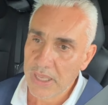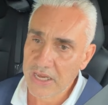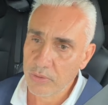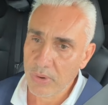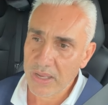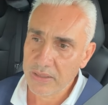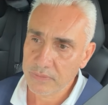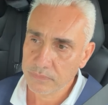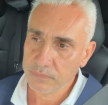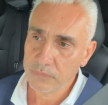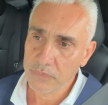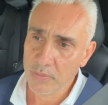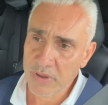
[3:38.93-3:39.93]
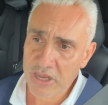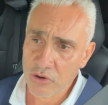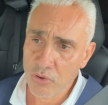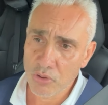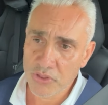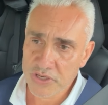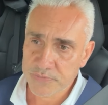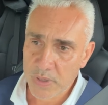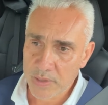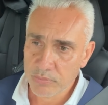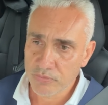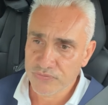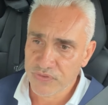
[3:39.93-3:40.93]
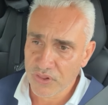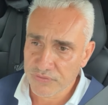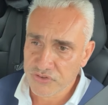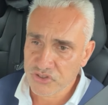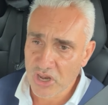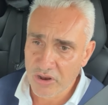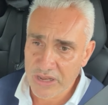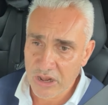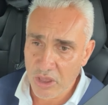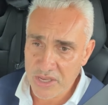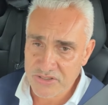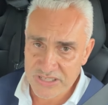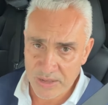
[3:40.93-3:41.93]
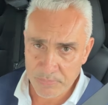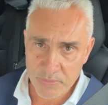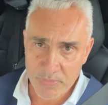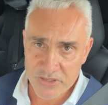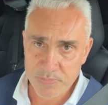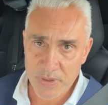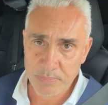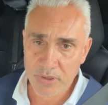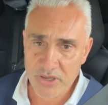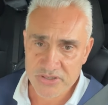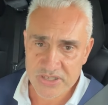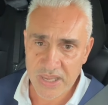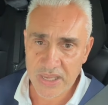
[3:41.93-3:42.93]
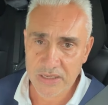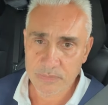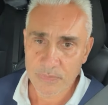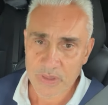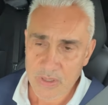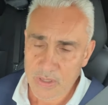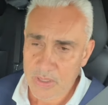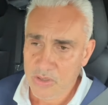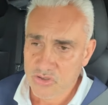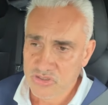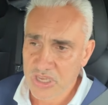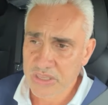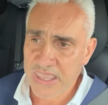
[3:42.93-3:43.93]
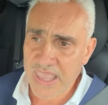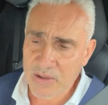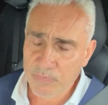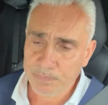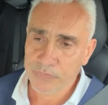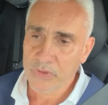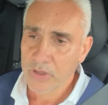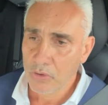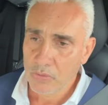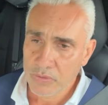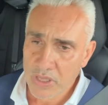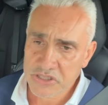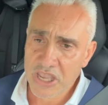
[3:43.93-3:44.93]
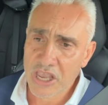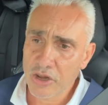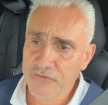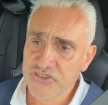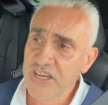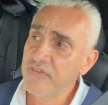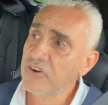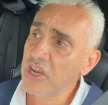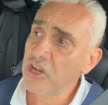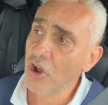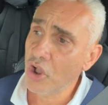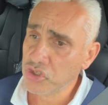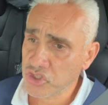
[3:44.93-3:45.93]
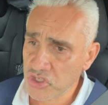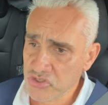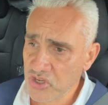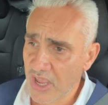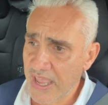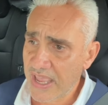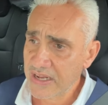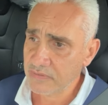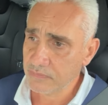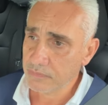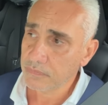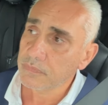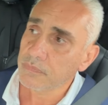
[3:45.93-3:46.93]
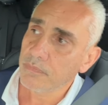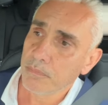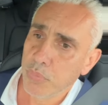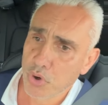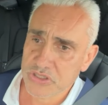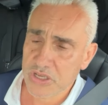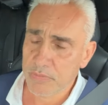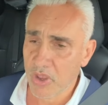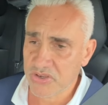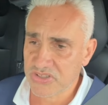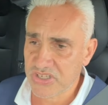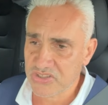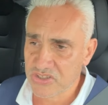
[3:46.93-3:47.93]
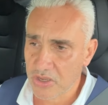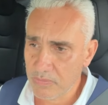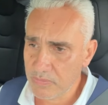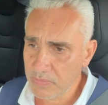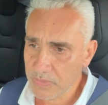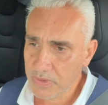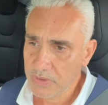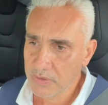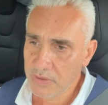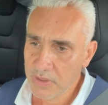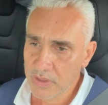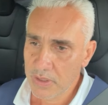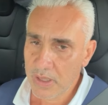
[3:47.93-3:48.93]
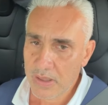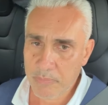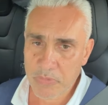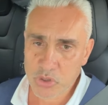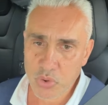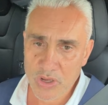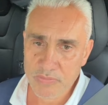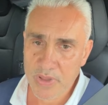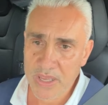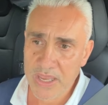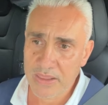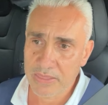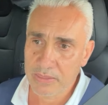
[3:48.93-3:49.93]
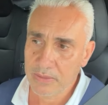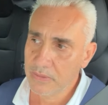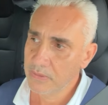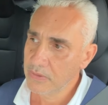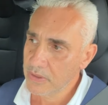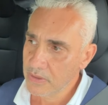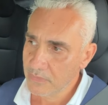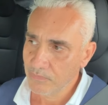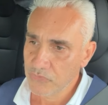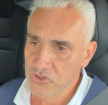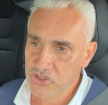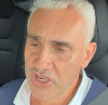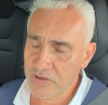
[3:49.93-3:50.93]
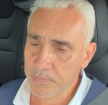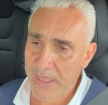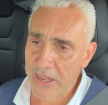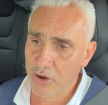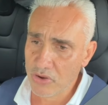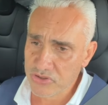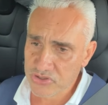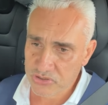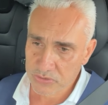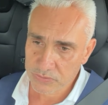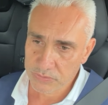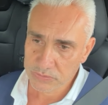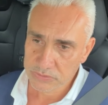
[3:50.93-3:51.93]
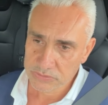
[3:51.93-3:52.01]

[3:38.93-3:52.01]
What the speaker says: Anyway, I'm getting all these people showing lights up. There must be police ahead. So again, a total of 17 auctions I had booked in my system. And between me and Team Panos,